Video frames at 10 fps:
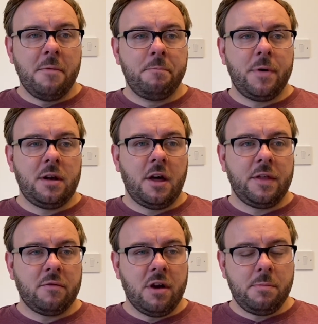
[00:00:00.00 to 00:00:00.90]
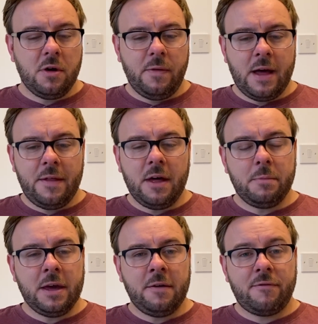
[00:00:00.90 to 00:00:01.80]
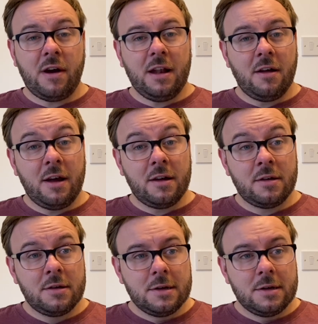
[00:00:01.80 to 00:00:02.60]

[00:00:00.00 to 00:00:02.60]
but nothing really beyond that. There'll be Freightliner